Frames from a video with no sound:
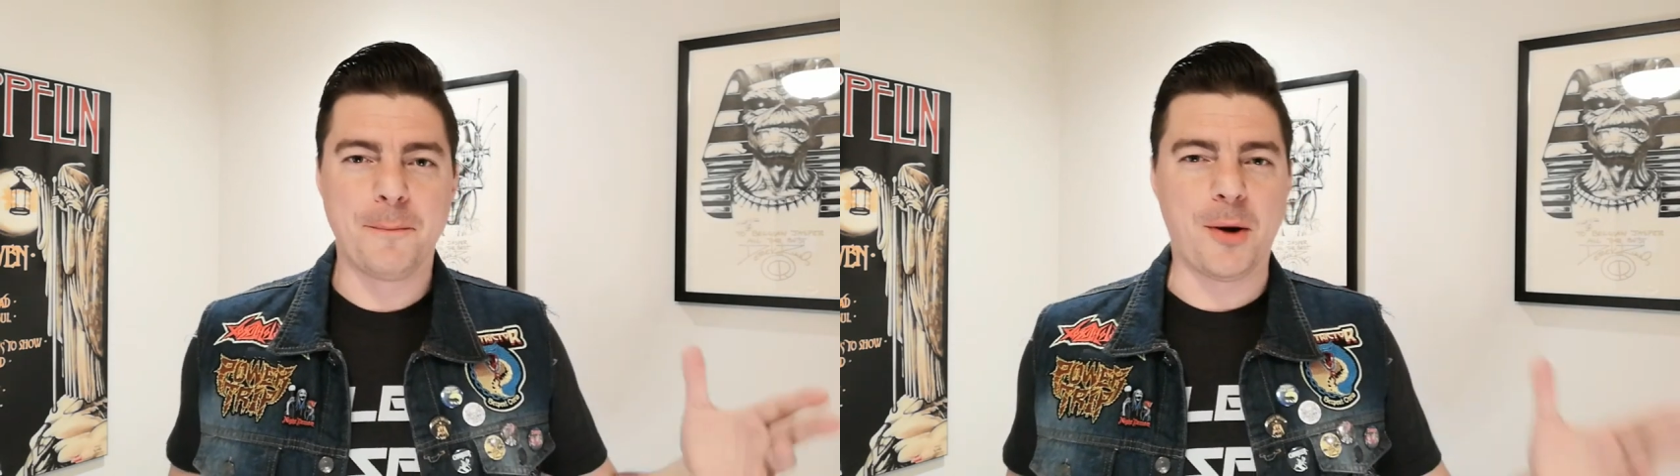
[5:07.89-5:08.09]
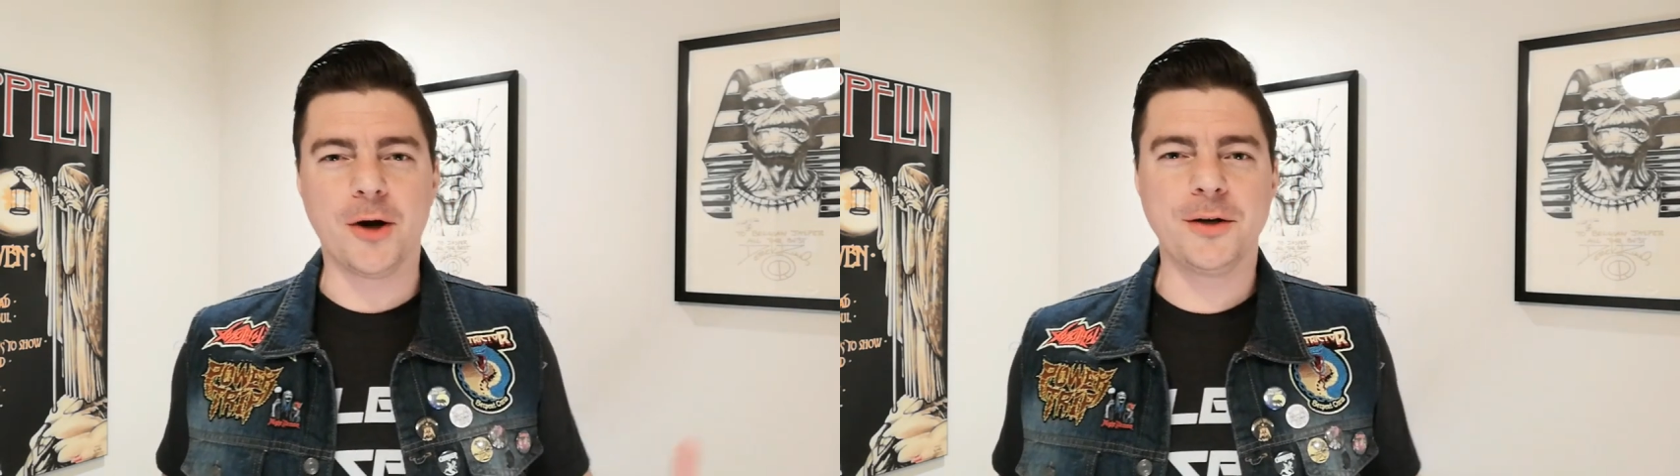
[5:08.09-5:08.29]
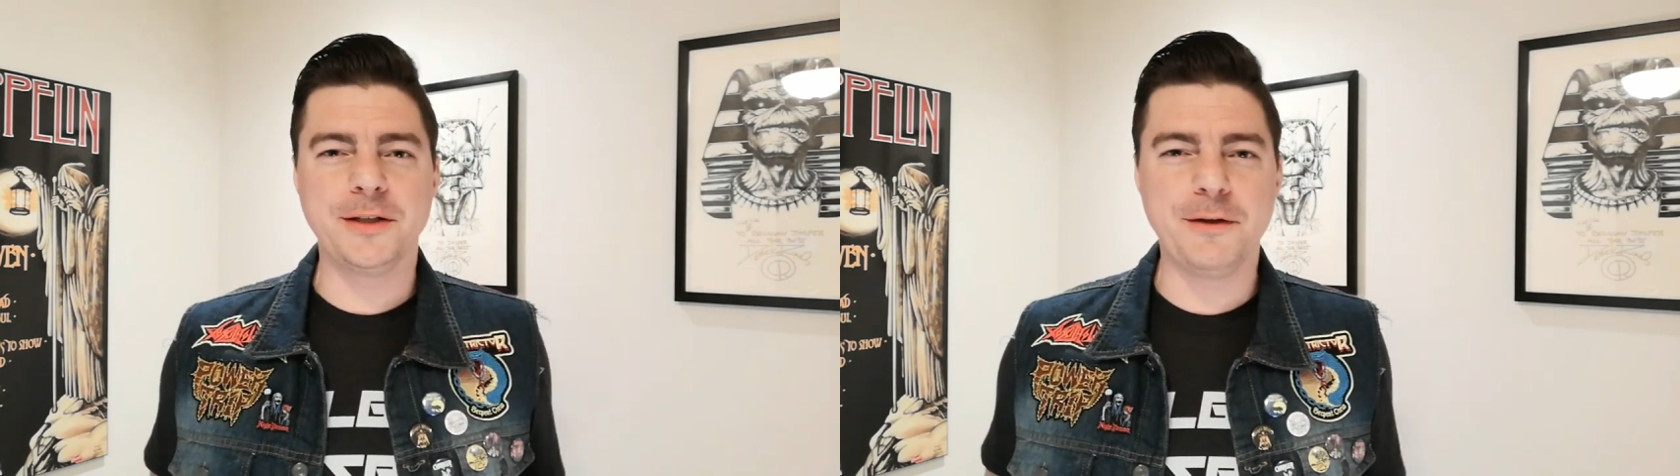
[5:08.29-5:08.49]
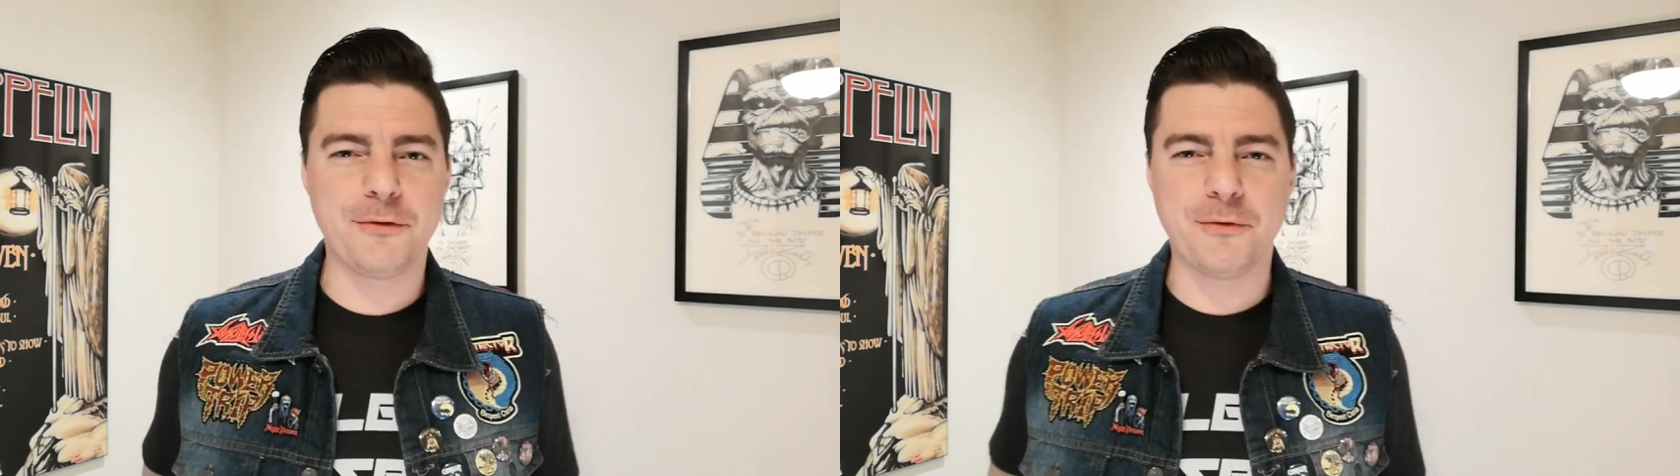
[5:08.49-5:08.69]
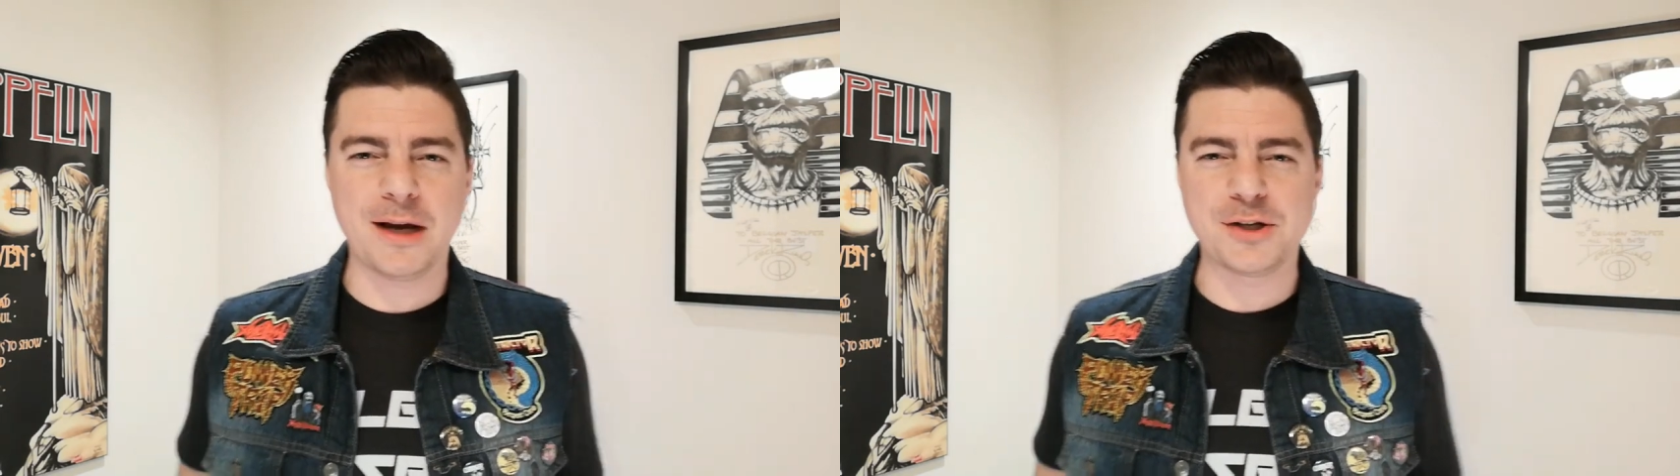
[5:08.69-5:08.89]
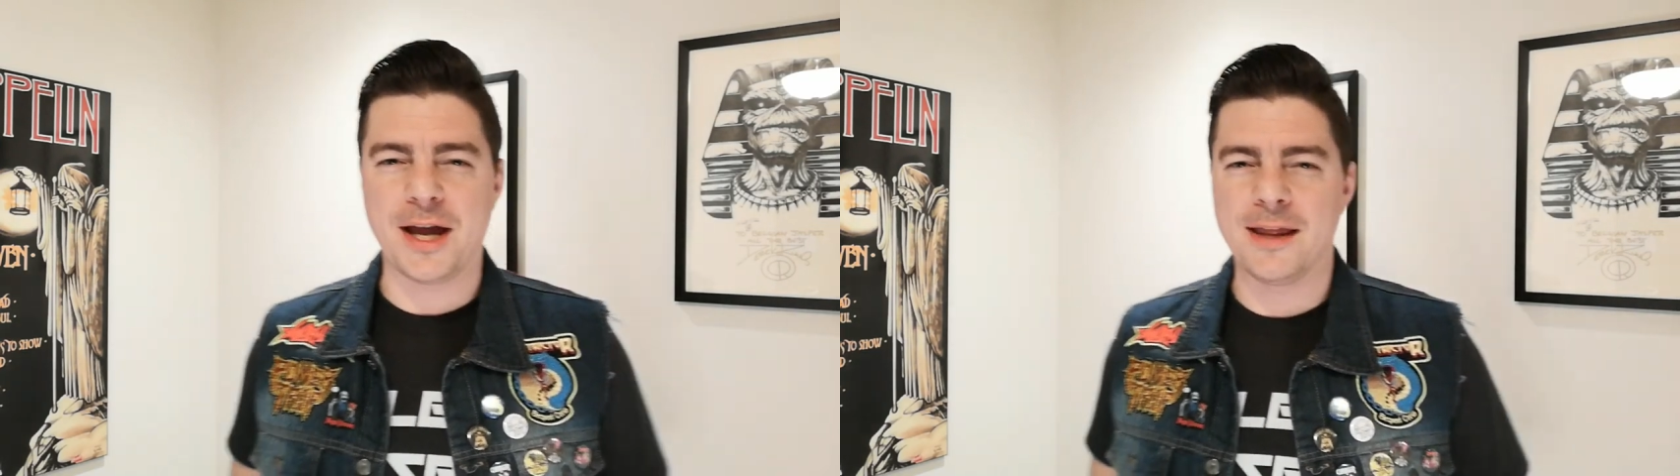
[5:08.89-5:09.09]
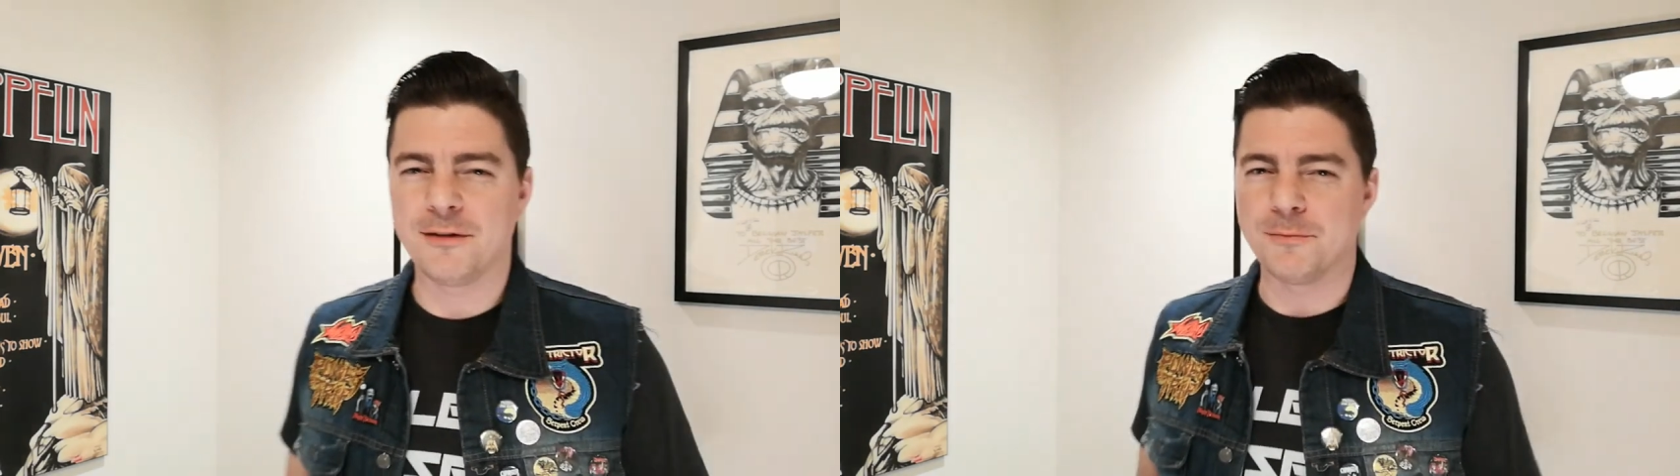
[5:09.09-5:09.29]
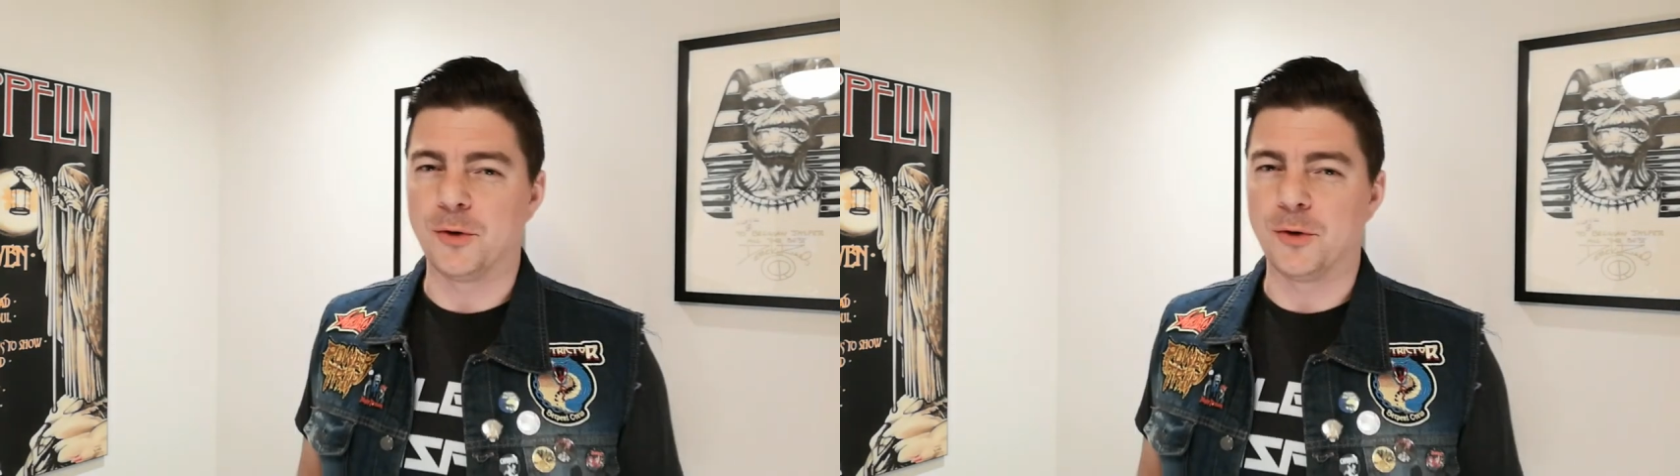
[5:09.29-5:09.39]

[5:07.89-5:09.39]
party thrash anthem,